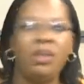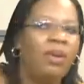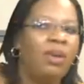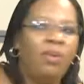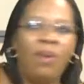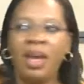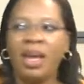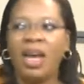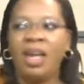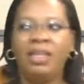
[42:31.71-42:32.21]

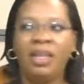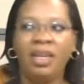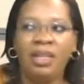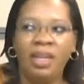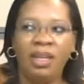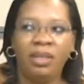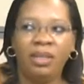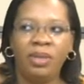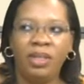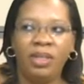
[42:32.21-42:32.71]
why can't I
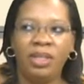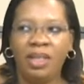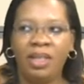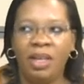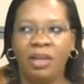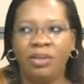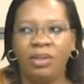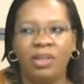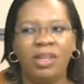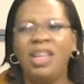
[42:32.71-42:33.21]
take twenty
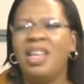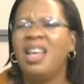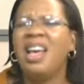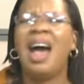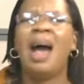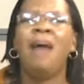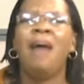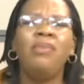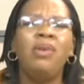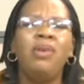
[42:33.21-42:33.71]
thousand?
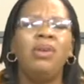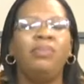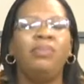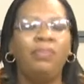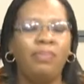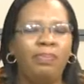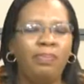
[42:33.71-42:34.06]
I'm not.